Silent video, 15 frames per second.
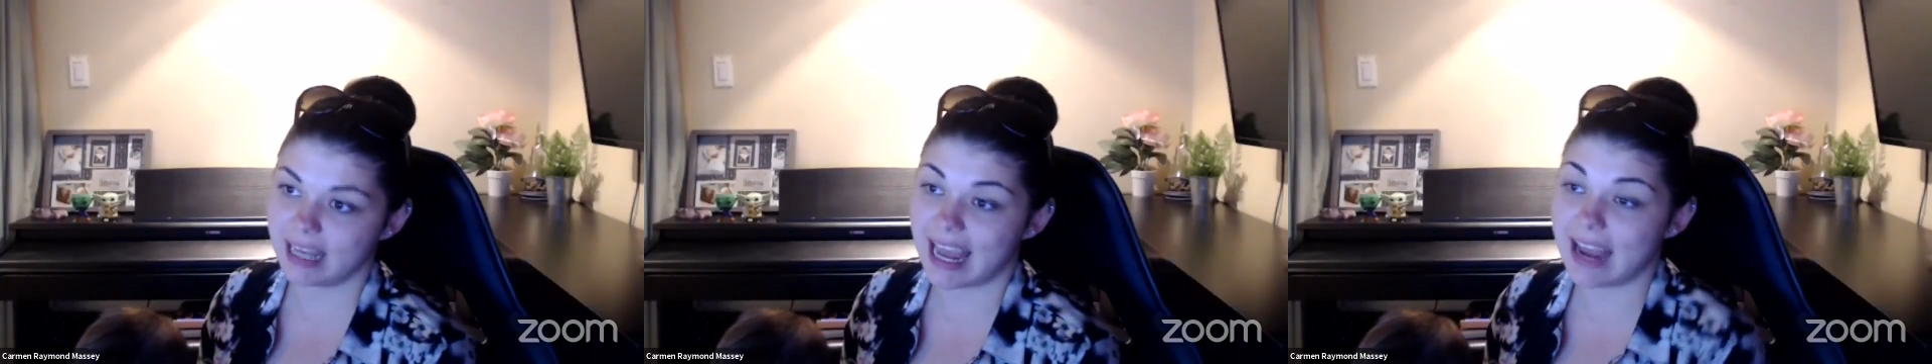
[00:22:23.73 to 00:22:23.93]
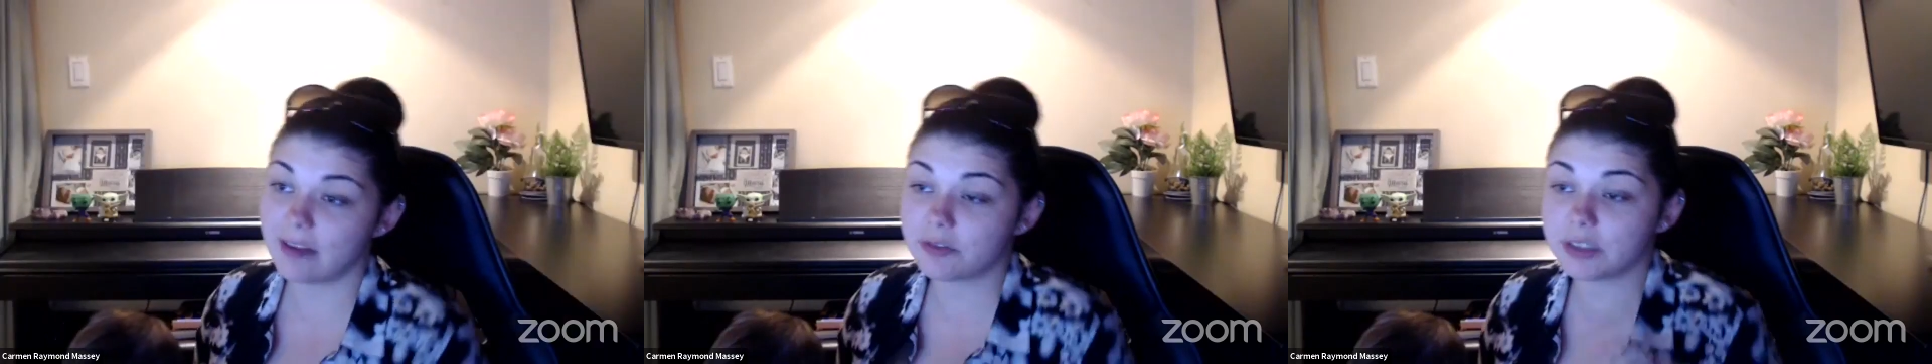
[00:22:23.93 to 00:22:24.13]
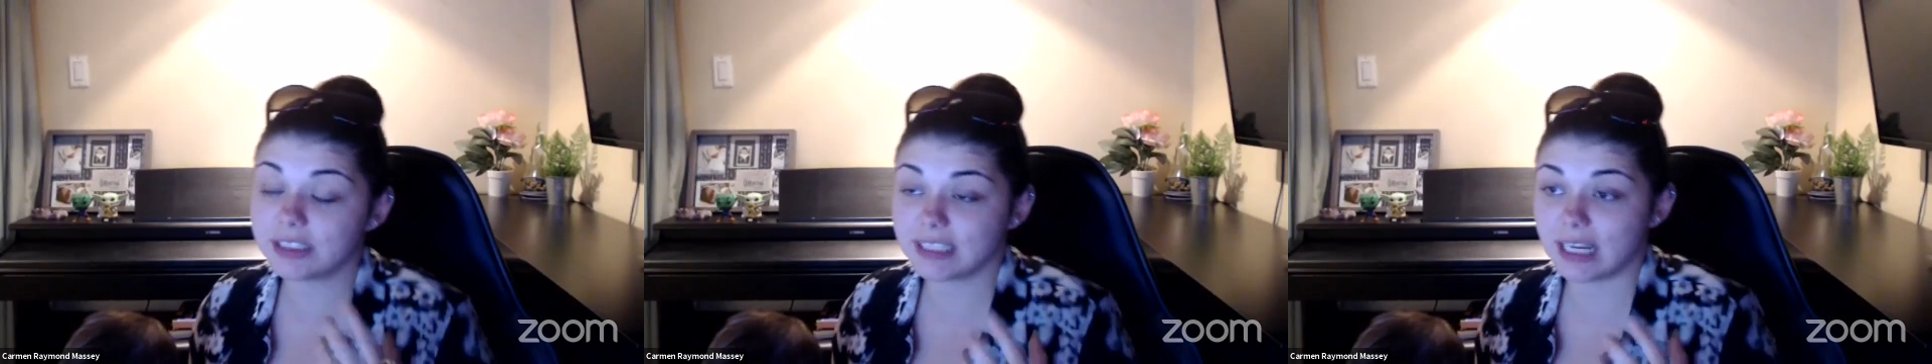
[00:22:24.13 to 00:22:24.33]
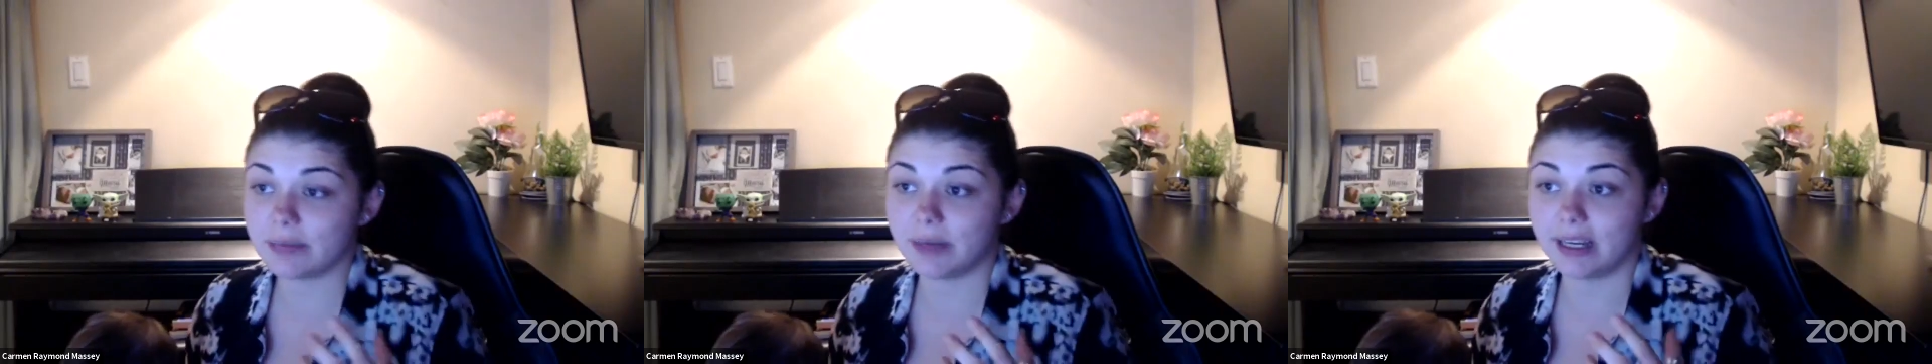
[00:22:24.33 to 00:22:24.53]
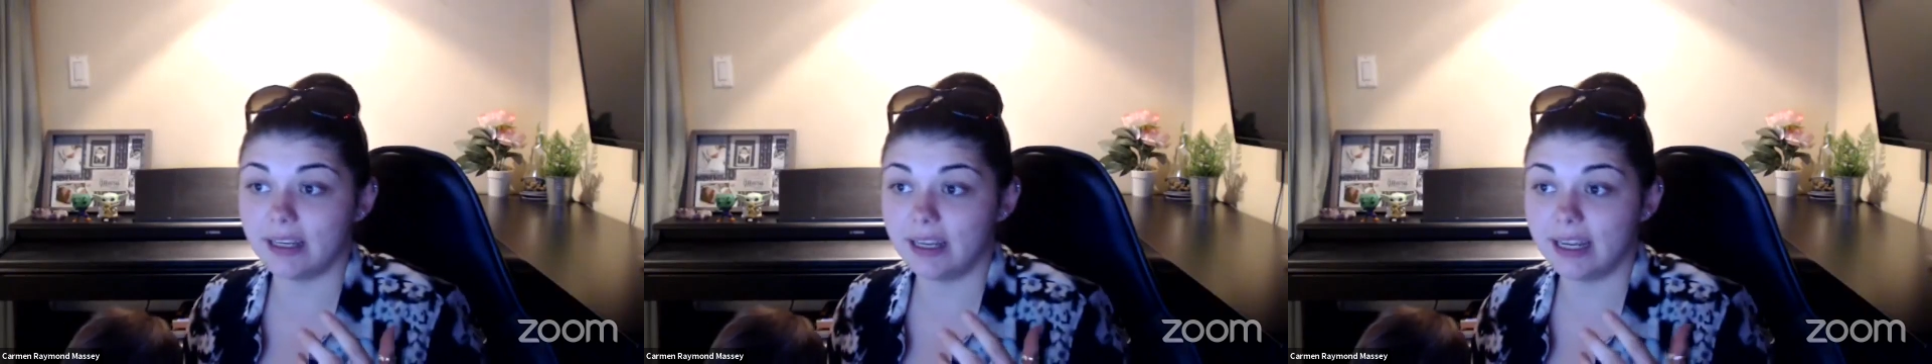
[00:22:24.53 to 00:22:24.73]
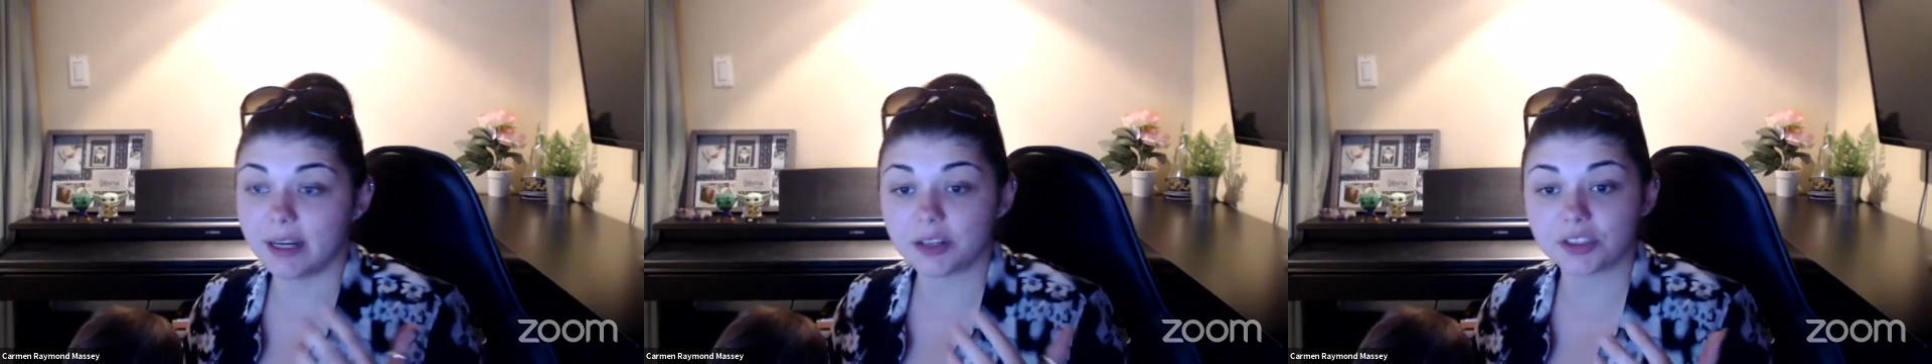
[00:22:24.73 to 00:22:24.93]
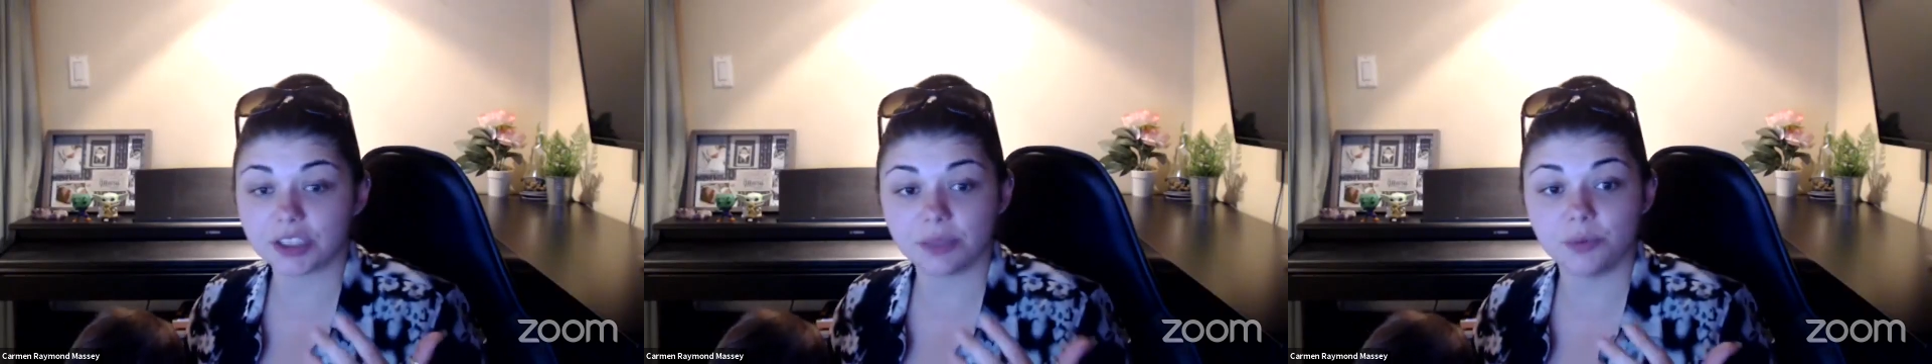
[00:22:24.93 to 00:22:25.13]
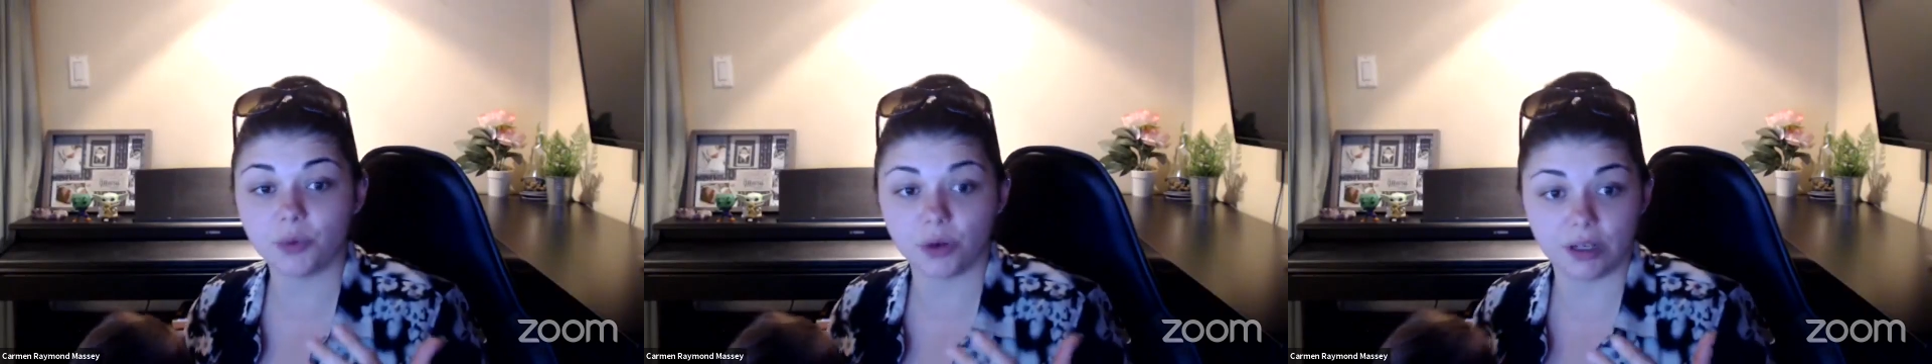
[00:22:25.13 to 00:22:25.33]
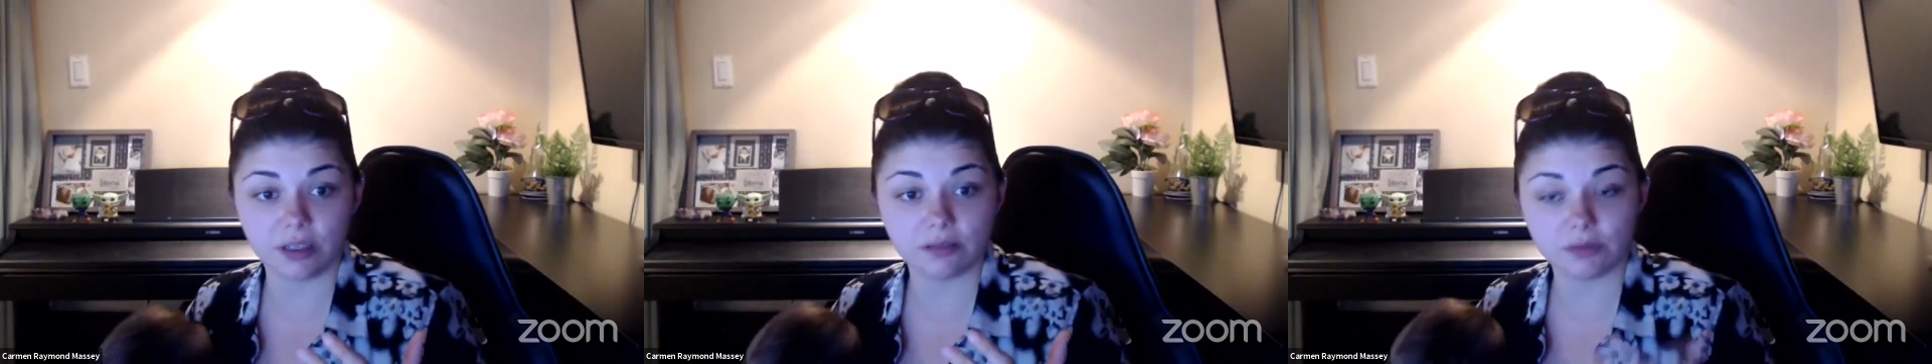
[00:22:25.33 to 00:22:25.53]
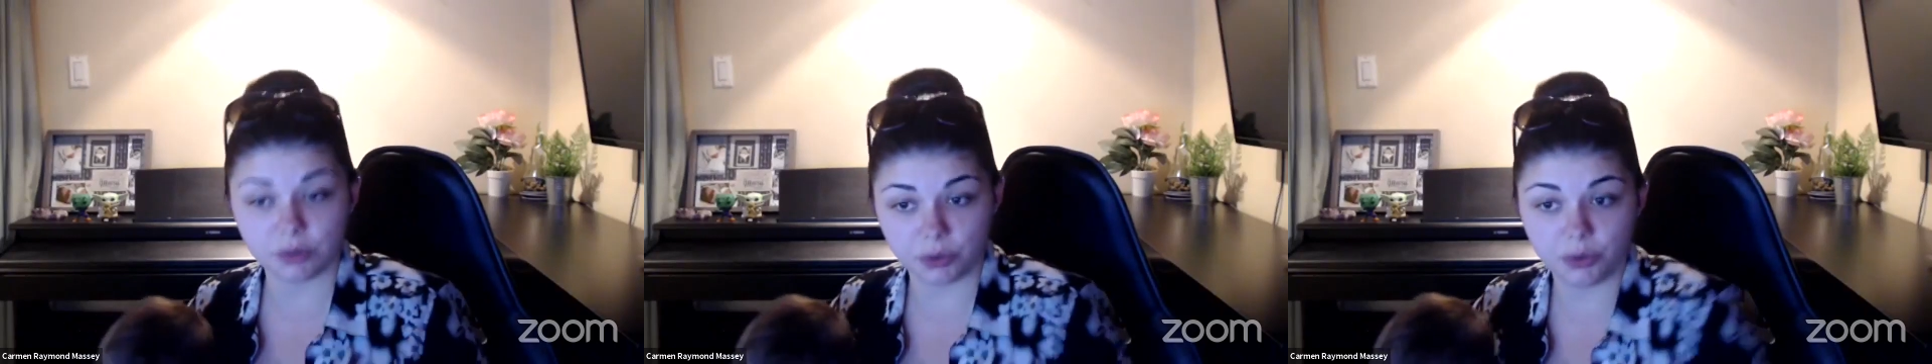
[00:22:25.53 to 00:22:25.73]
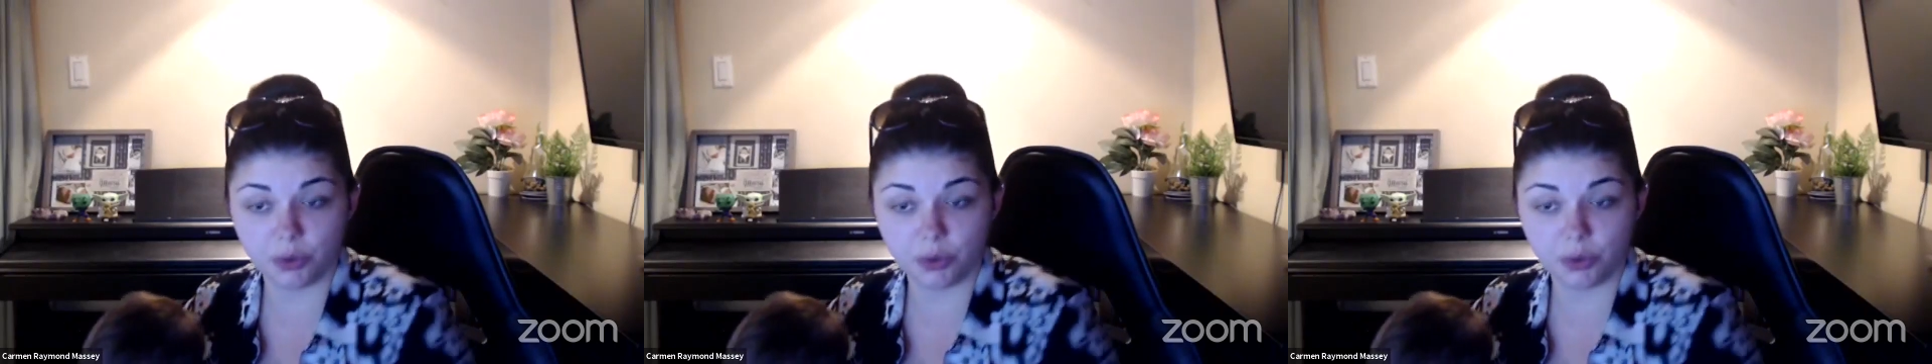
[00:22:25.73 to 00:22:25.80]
every time I hear someone who